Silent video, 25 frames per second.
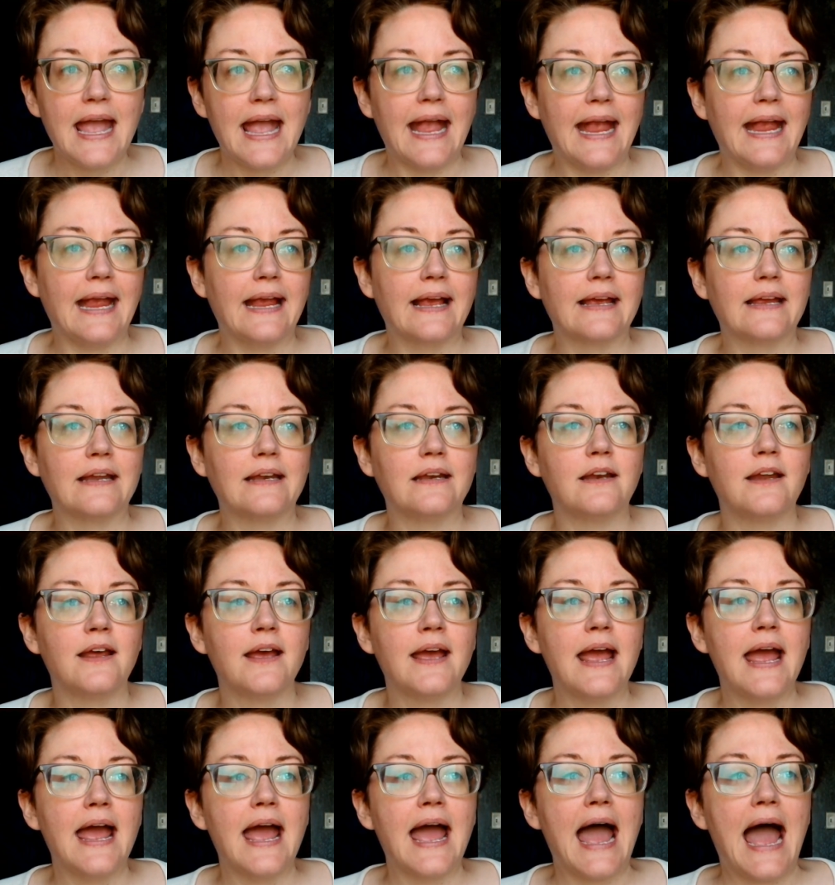and
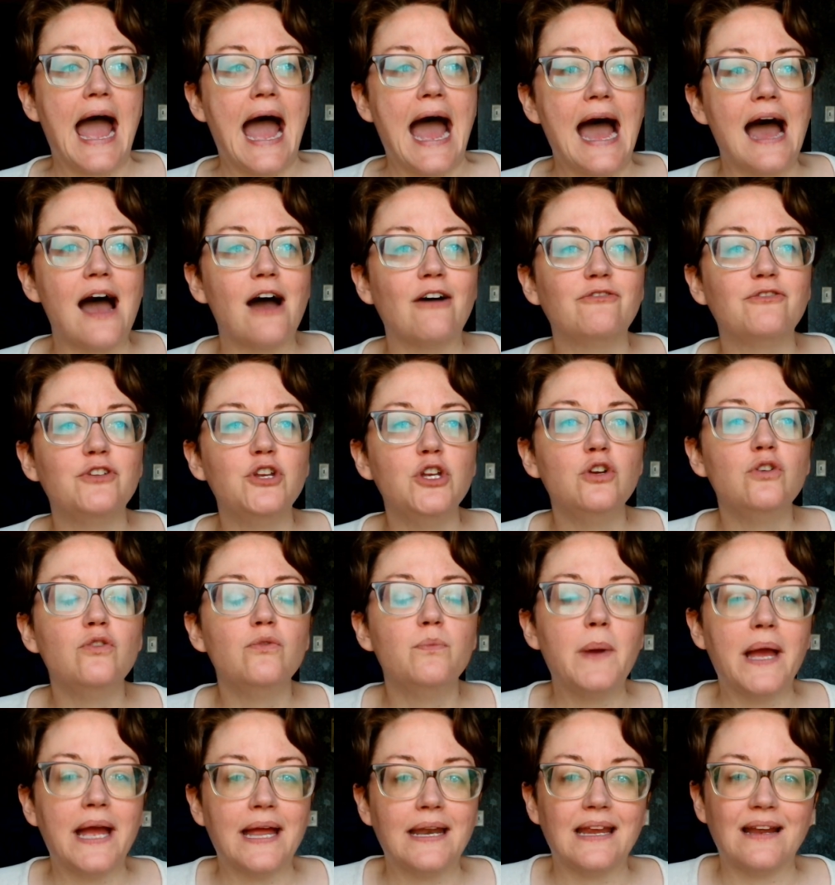have you
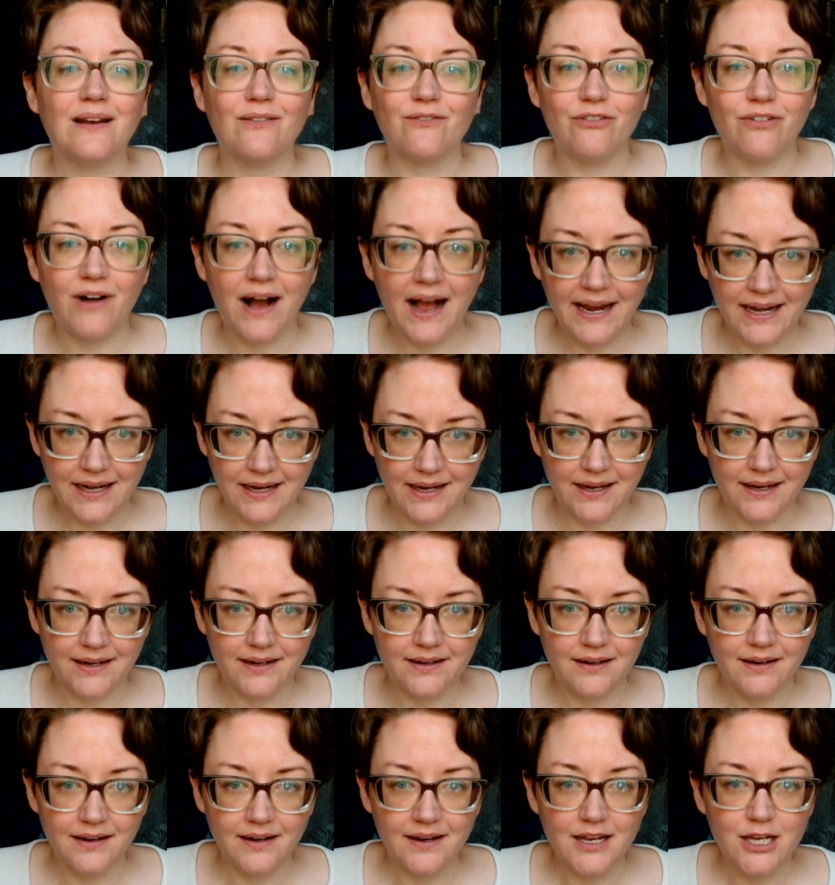been
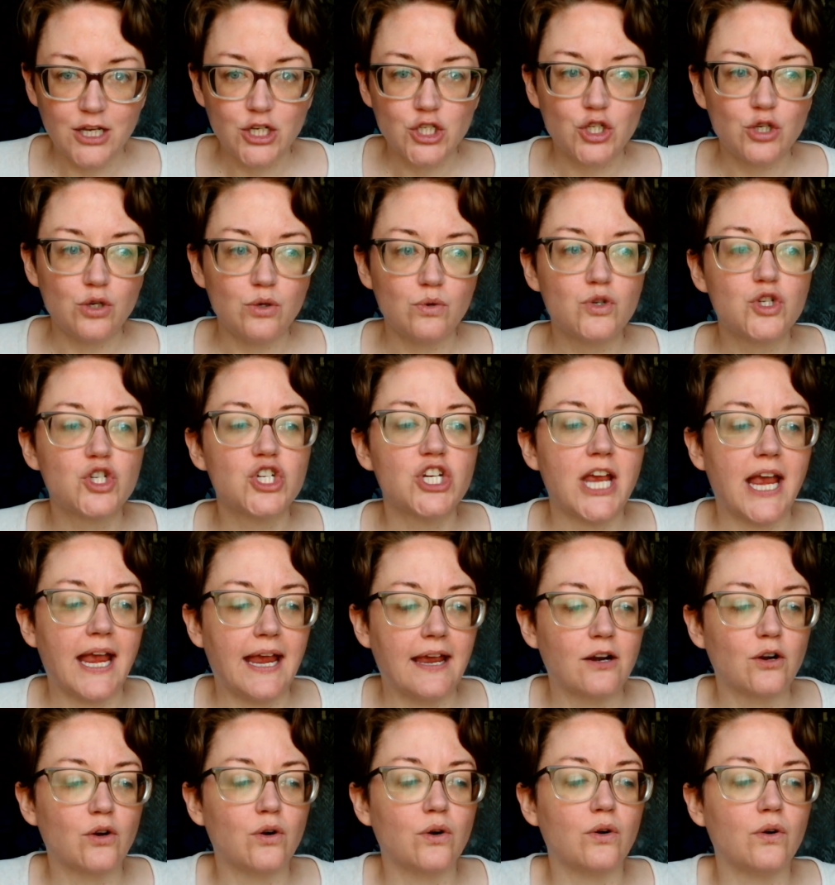invited to
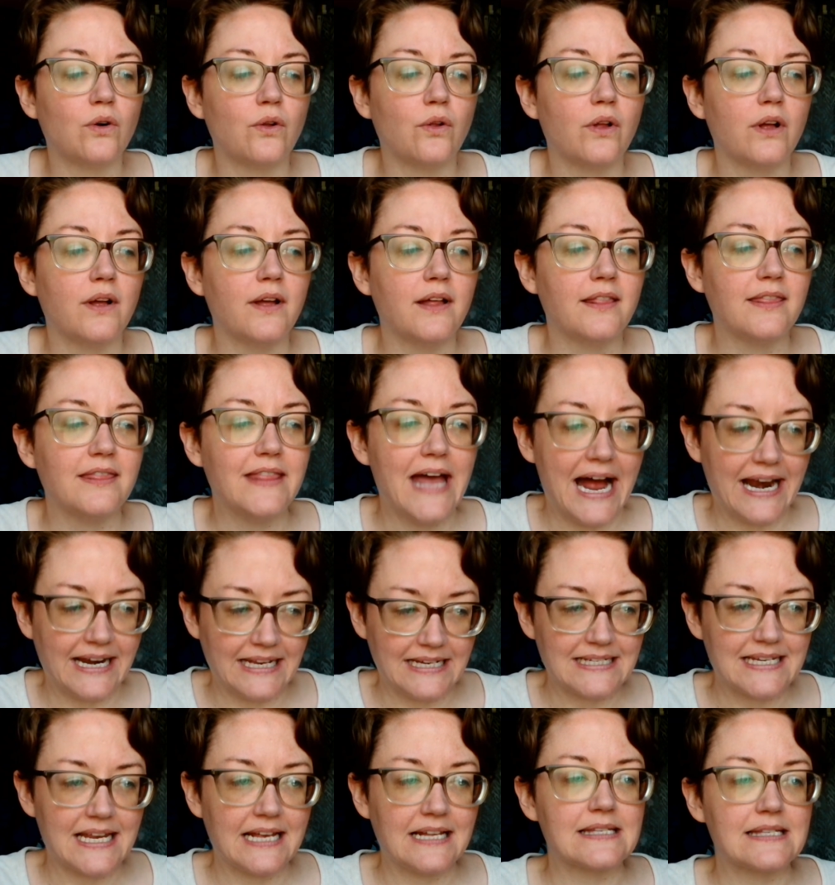channel that
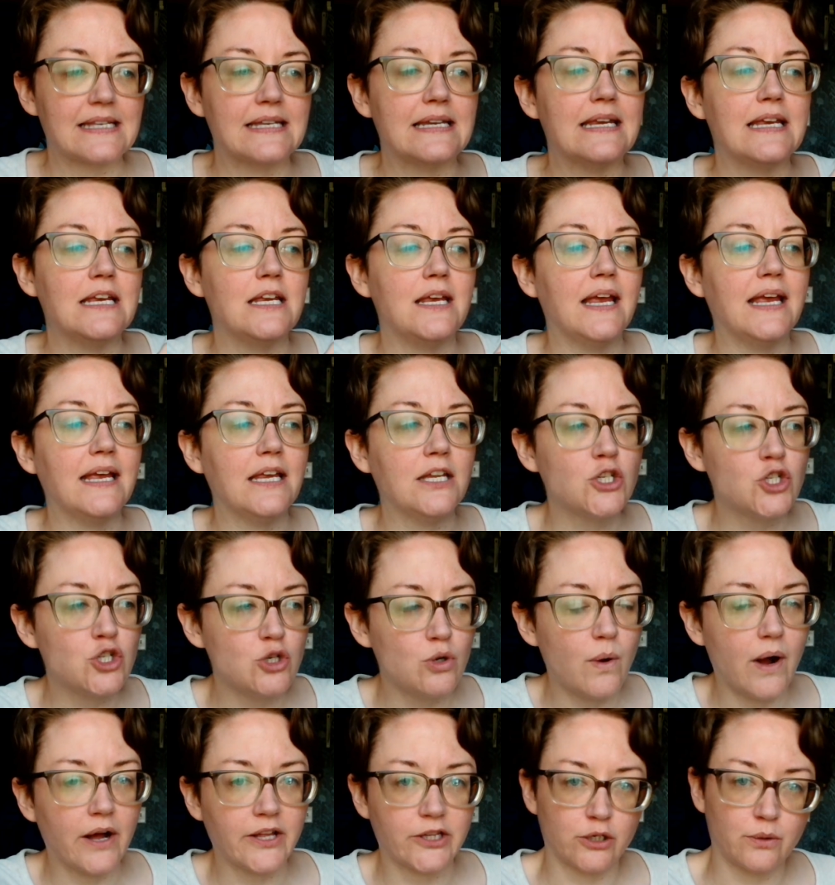intensity
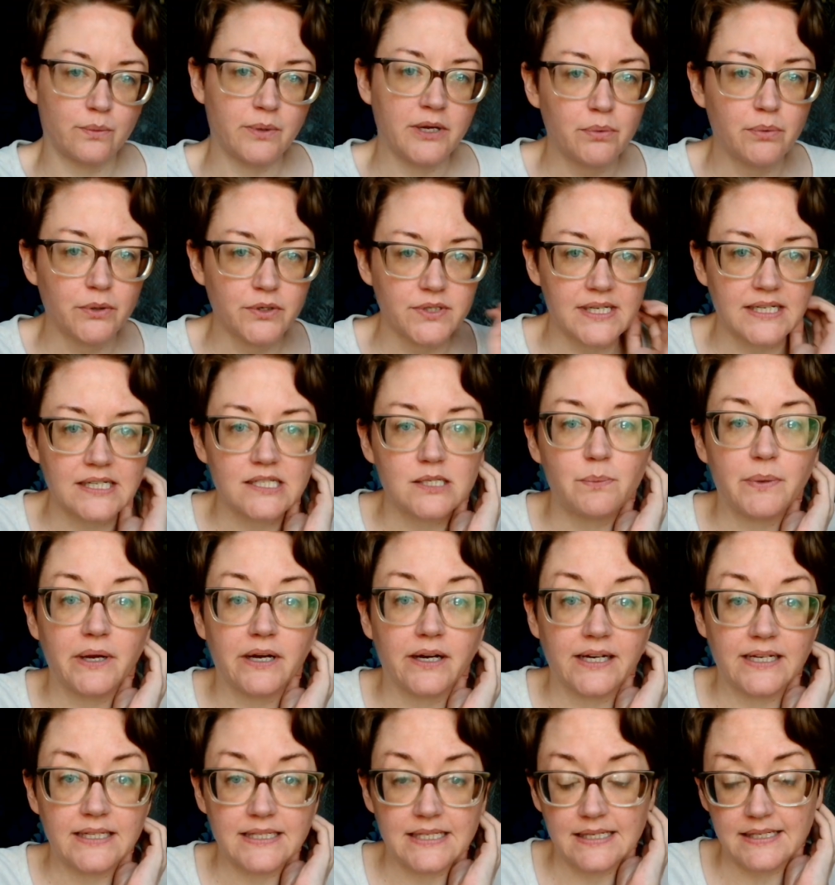into other people's
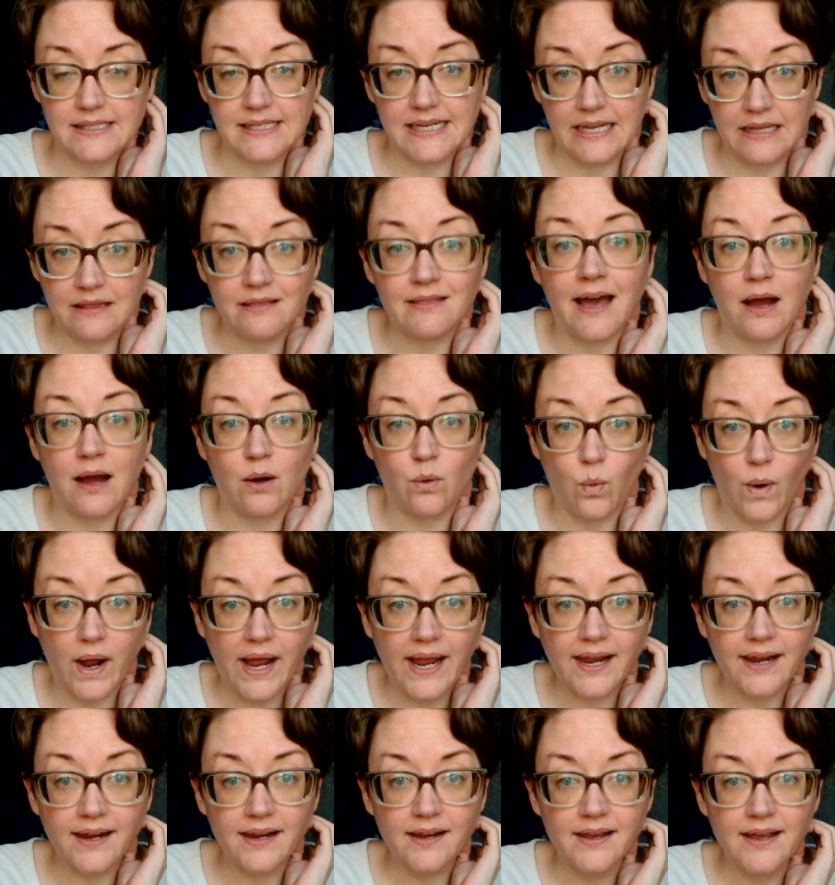experiences in that
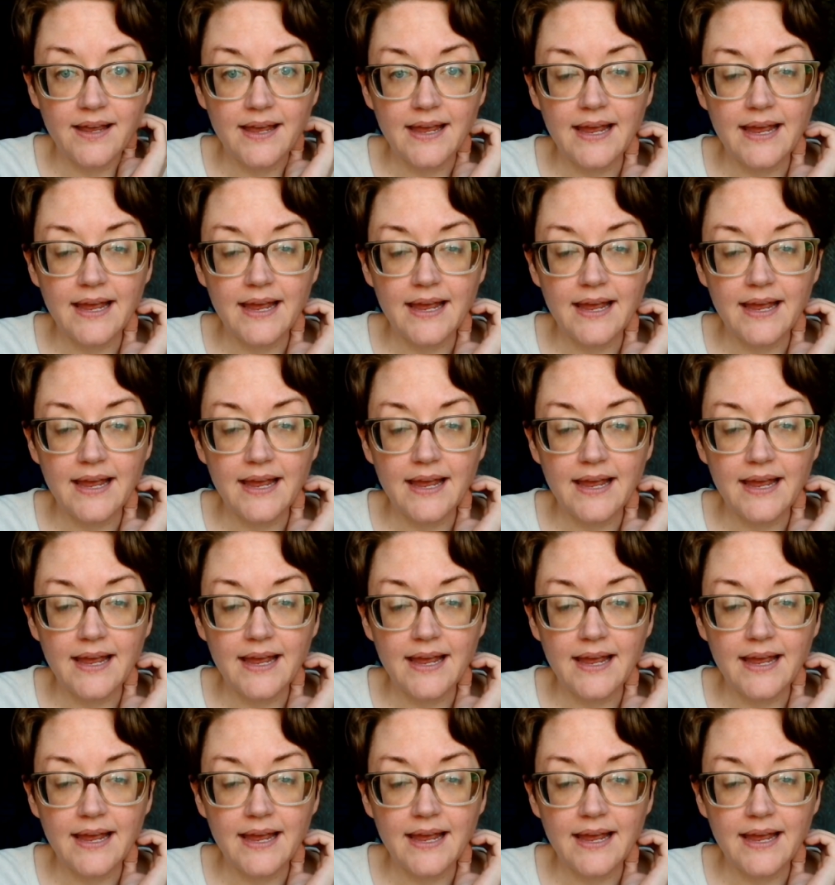way.